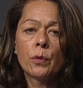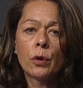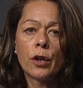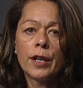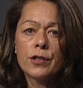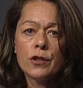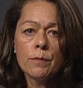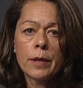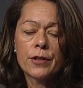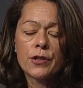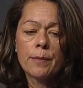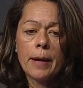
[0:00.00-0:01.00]
worry too
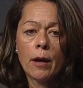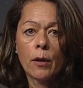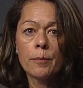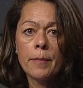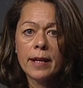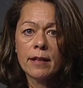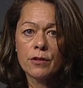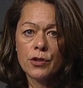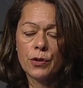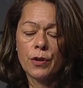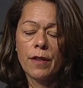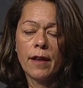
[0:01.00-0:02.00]
much about making
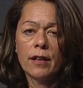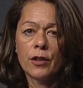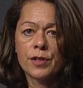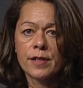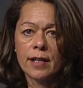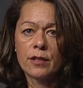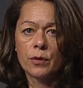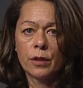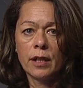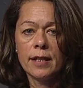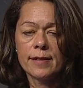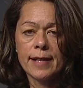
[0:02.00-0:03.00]
sure that your
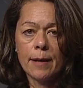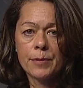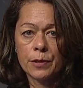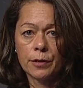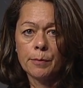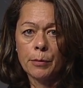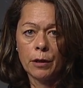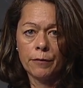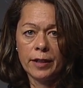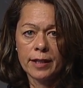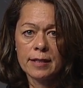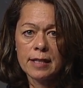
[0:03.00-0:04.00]
schedule is absolutely
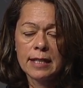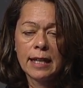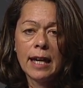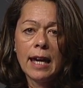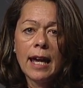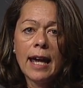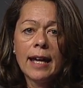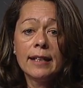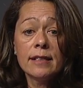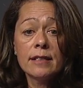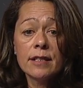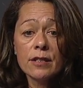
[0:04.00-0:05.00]
perfect. And
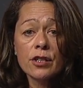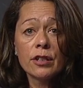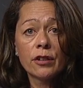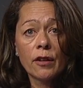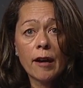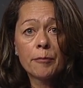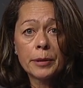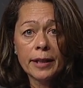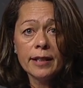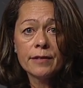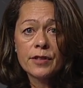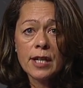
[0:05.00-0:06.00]
in addition, you'll have
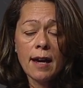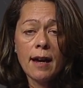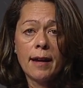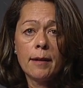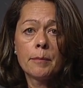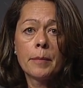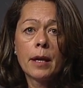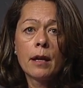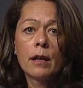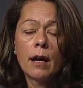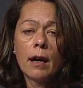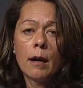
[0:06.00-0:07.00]
plenty of time
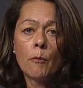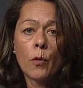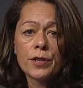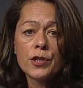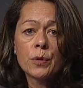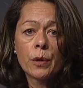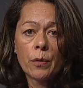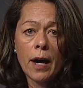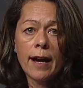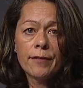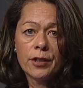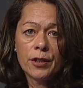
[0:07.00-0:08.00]
um, once you
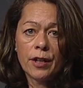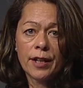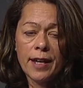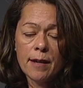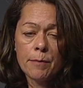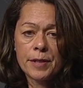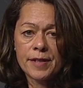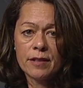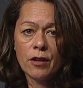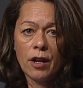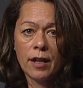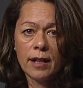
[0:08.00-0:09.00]
arrive here on campus
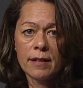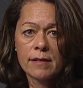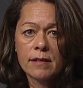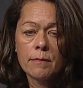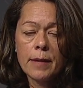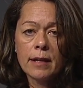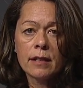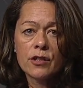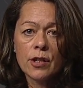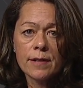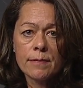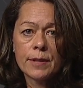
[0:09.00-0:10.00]
in August to make
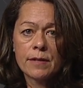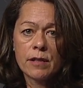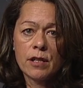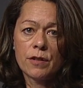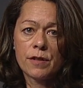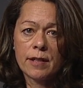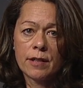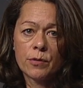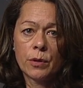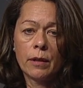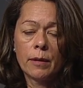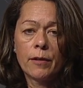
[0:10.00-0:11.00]
adjustments to your
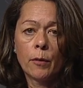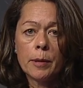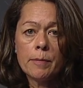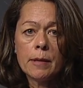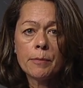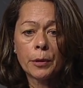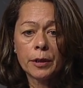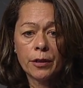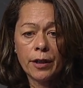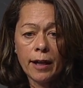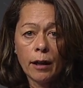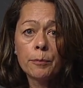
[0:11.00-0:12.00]
schedule. There'll be people
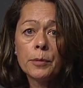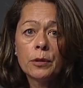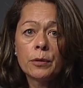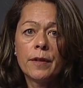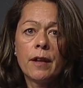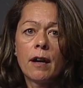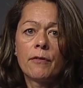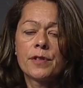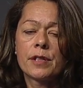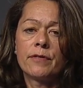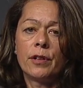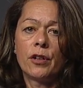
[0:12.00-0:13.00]
here to help you in the
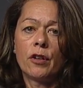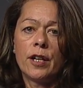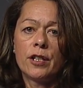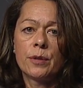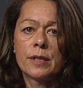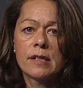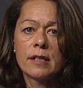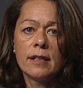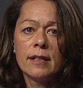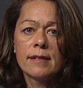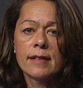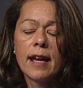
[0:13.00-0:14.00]
Office of Undergraduate
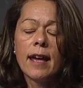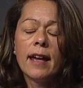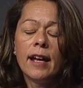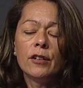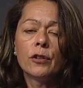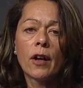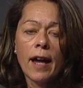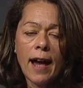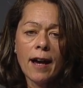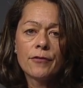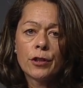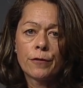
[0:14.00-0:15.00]
Studies, and you'll
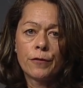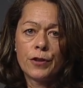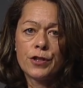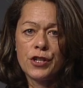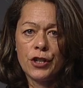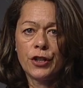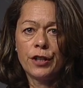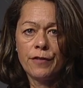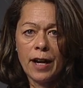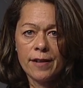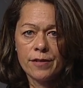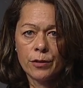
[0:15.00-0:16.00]
have your first year
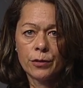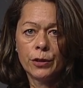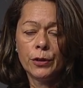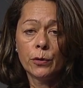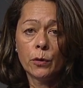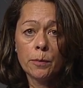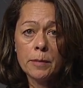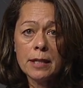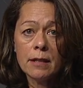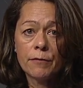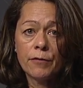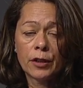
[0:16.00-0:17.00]
advisor who you will
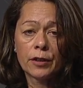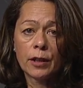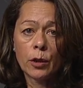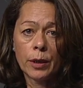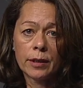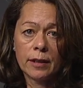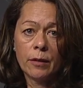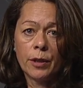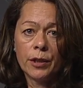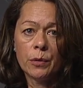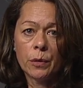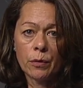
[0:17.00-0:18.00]
meet fairly quickly
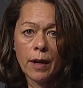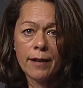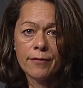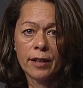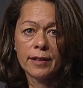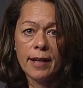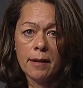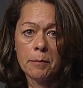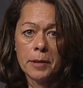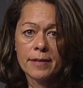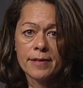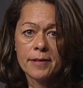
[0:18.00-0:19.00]
when you arrive on
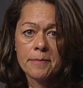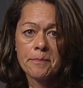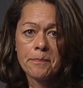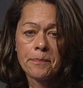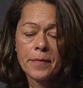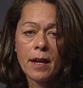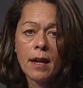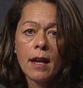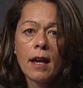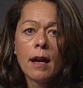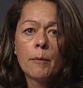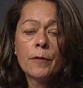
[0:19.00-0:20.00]
campus.
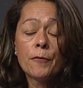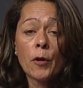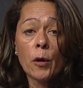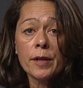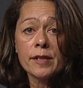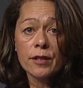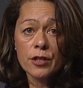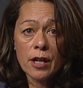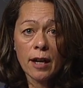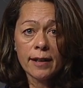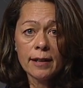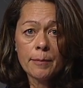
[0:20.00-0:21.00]
Before we start
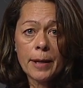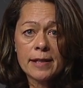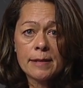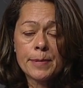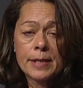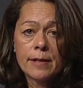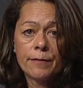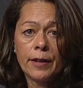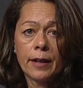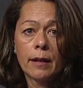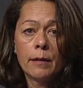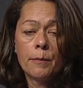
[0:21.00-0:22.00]
talking about
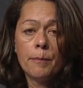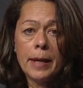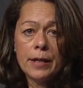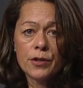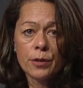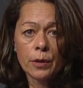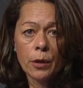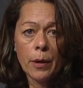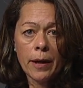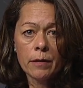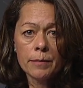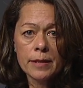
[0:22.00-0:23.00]
specific major
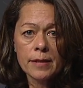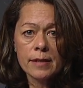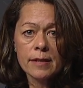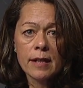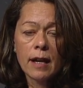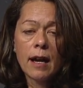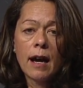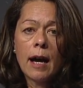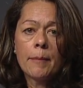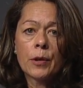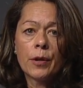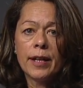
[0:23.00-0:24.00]
requirements,
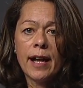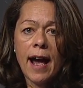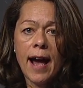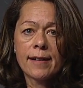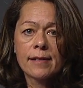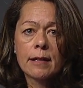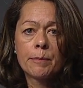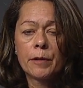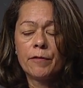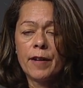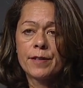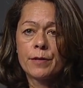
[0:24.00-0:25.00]
I'm going to ask
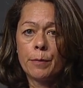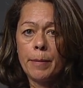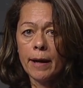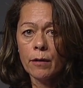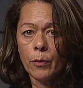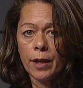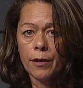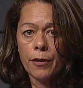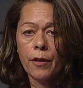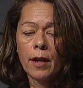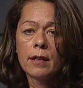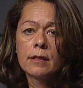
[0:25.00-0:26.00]
Professor
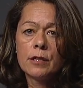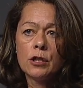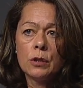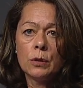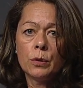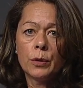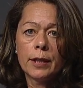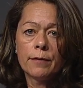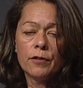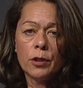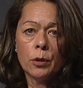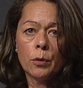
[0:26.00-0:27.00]
Beckwith to
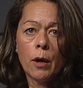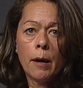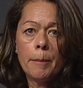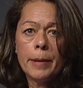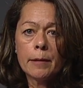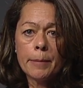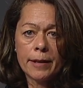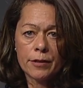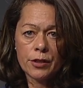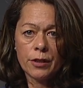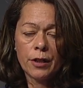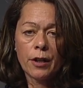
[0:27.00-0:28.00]
give you a big
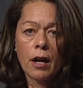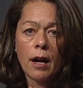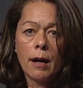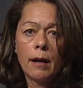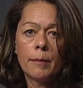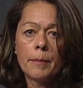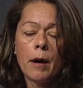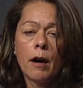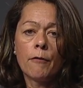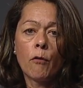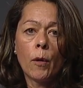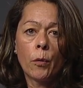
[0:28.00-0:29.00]
picture um,
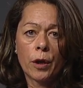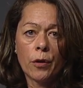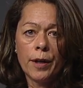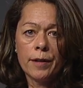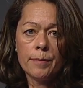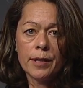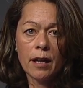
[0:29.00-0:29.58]
of what we're going to be